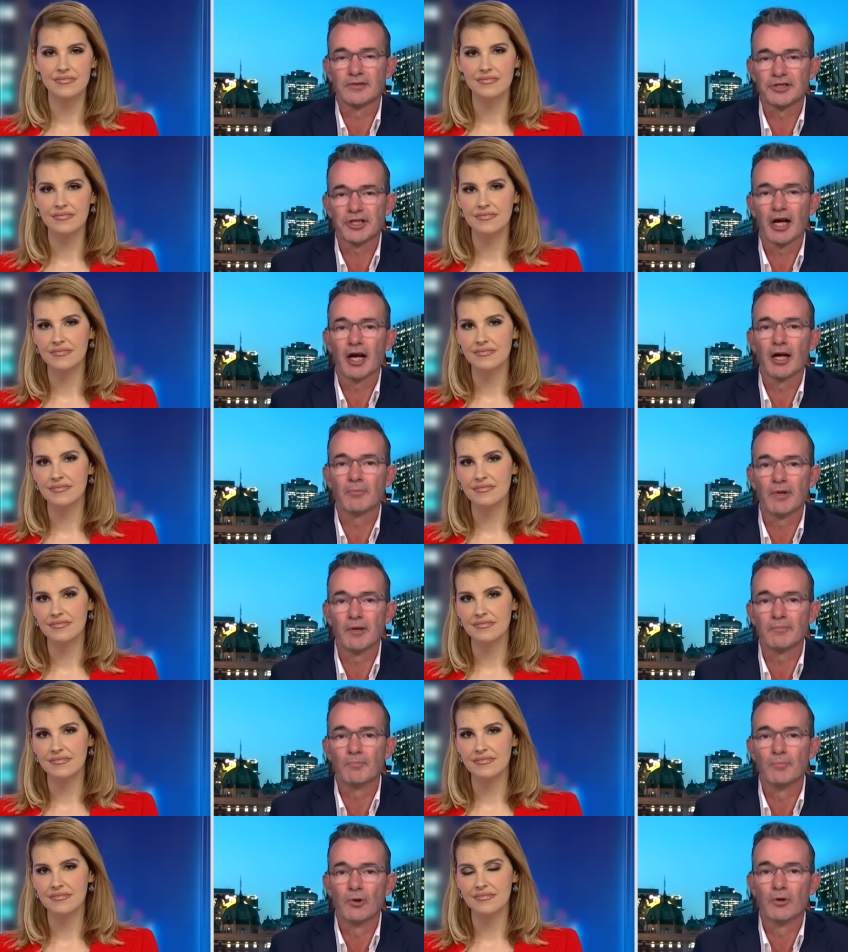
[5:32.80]
Speaker 1: shame that
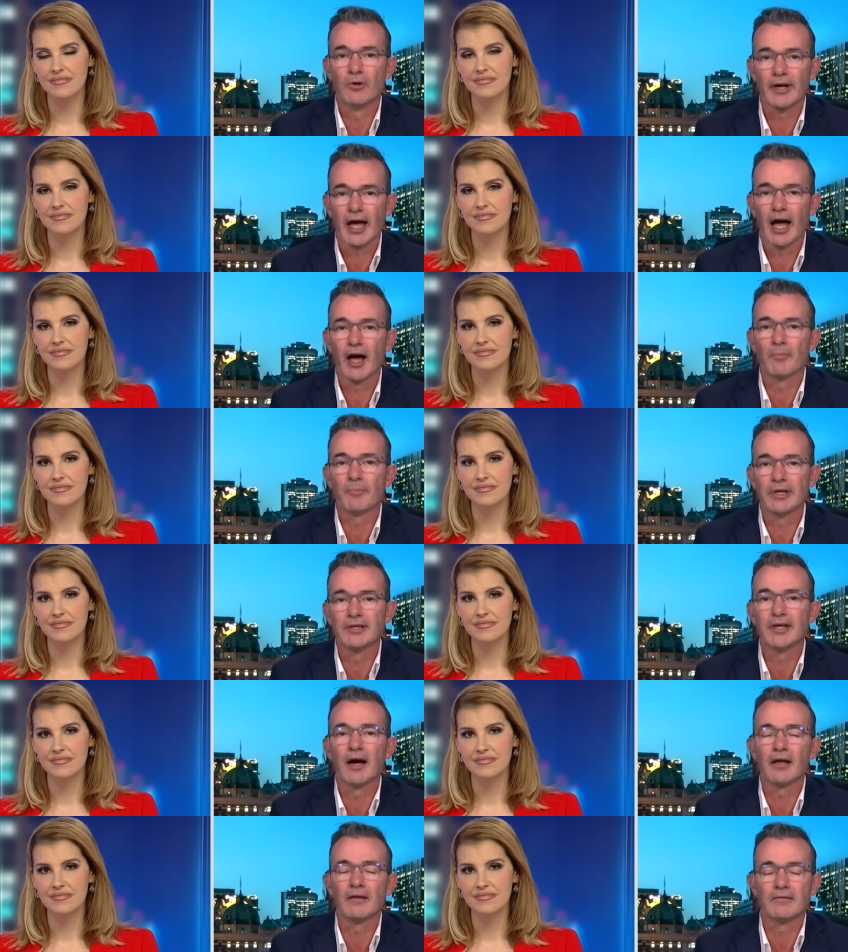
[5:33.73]
more can't be
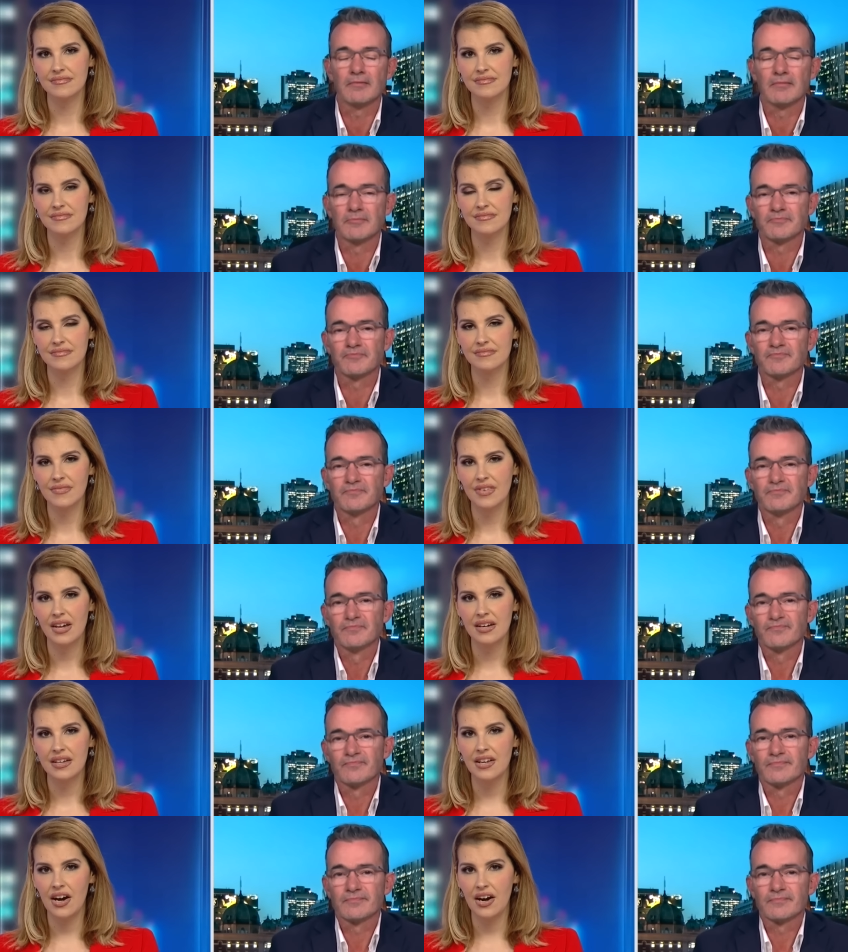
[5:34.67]
done.
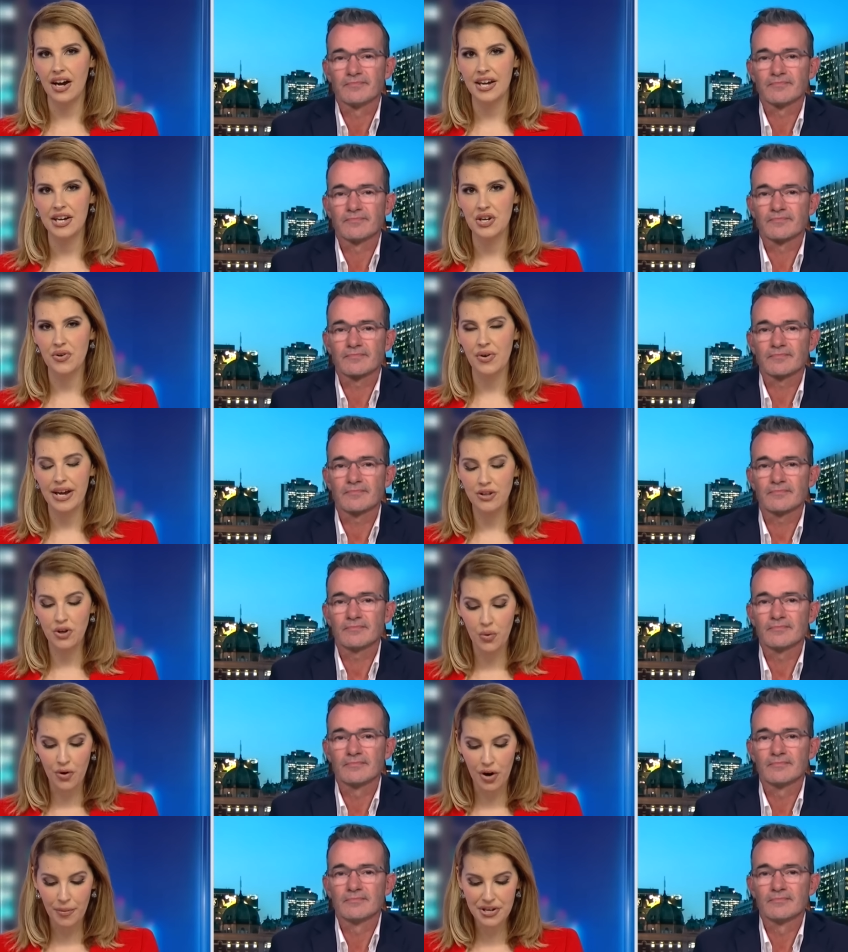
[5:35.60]
Speaker 2: No, I agree.
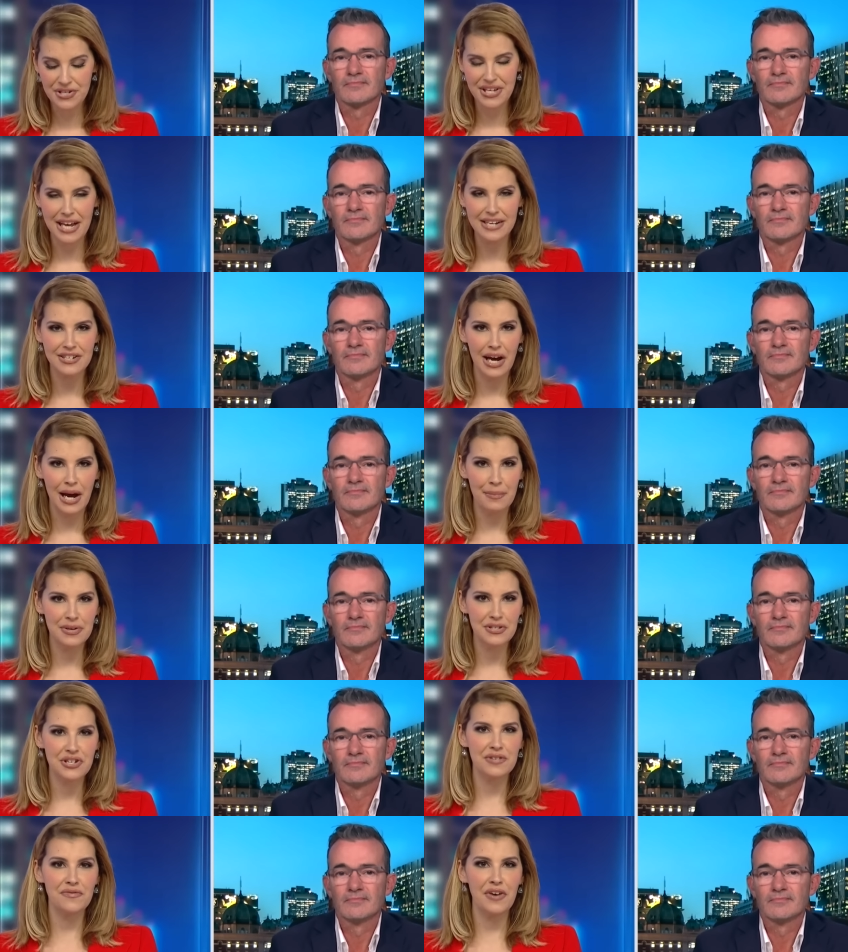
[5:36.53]
Look, we're almost out of time,
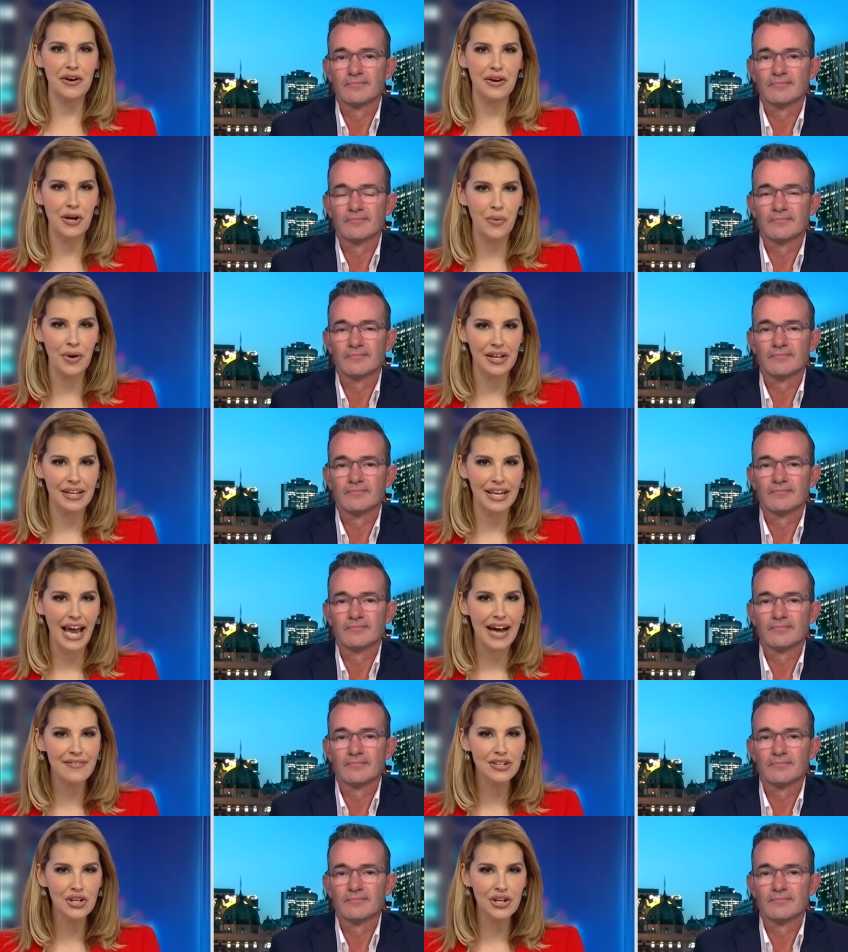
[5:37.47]
but just very quickly,
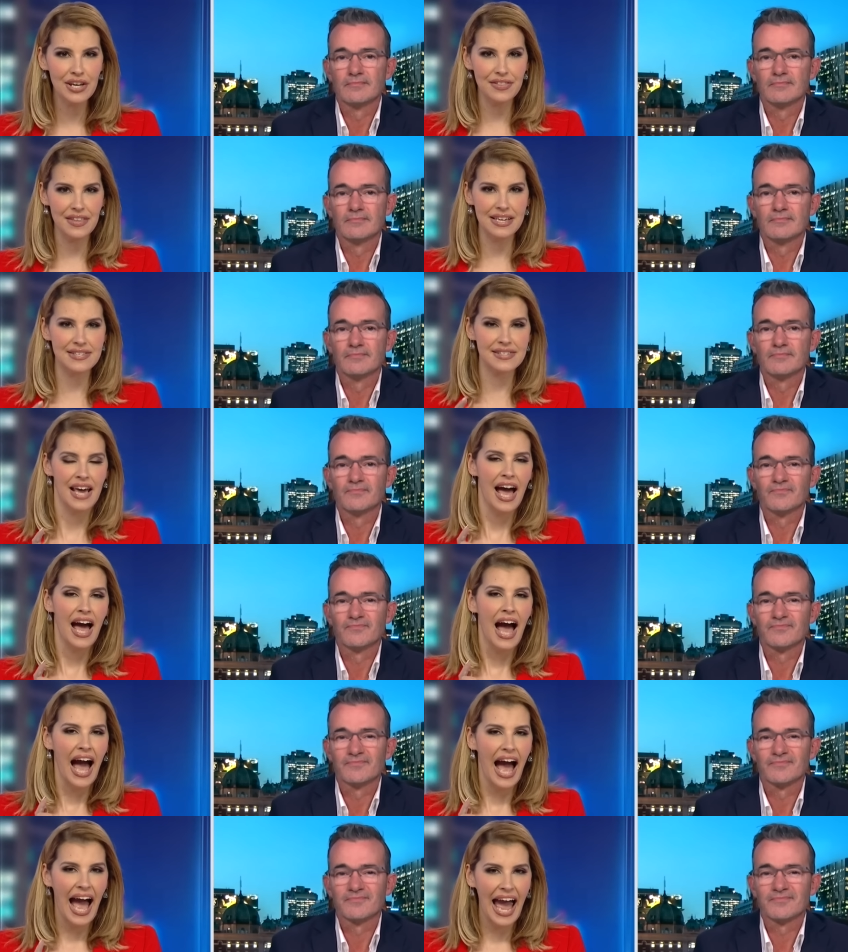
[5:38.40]
have a look at this
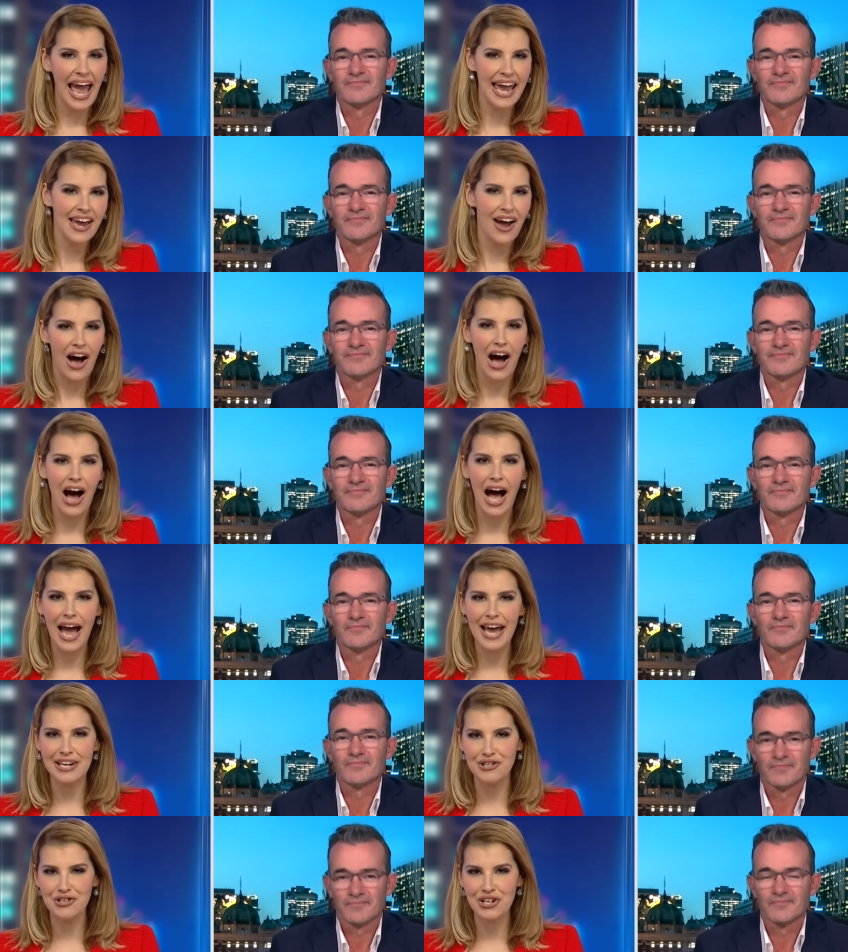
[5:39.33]

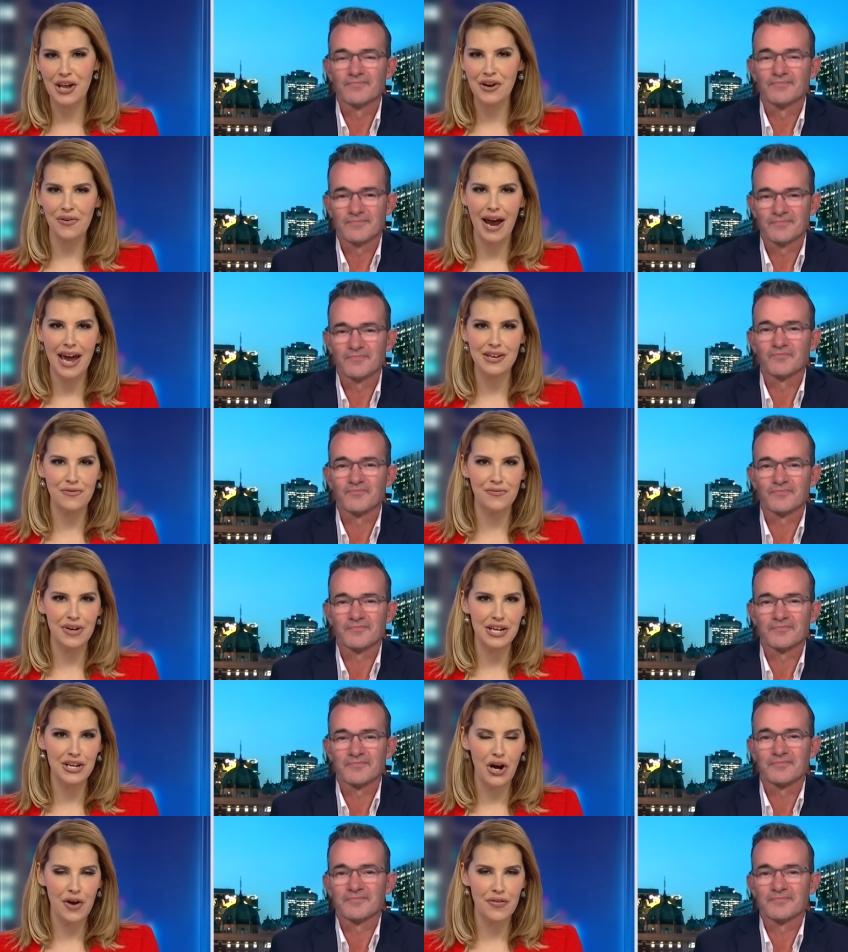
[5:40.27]
AI generated
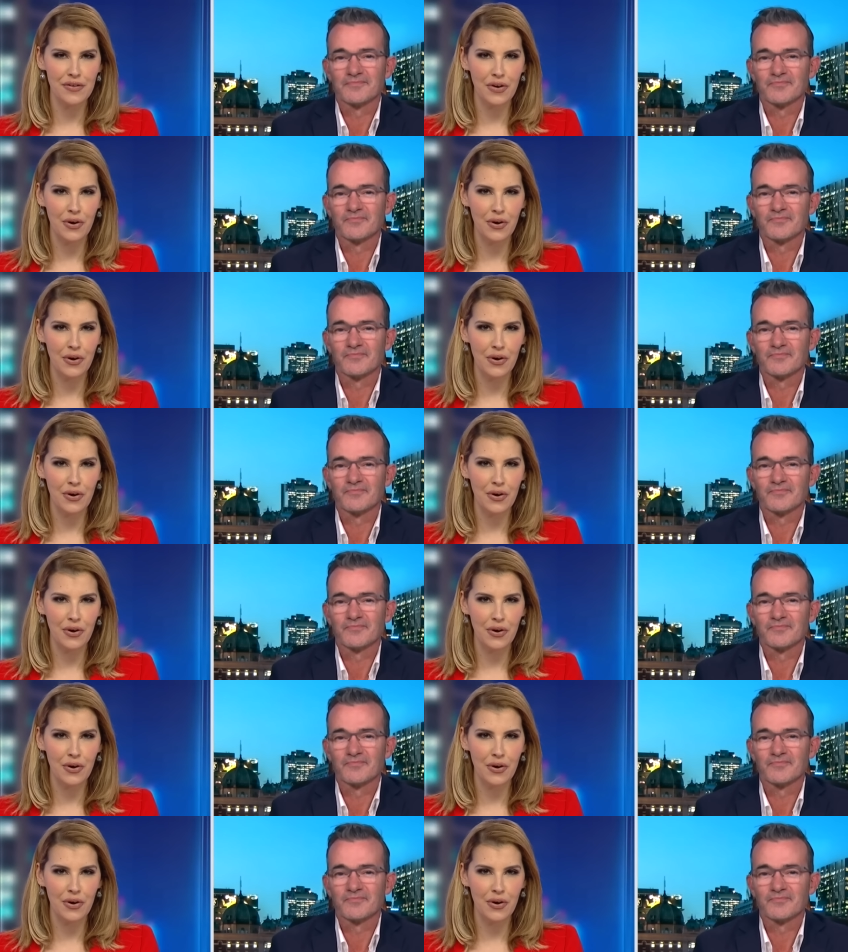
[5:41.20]
video that the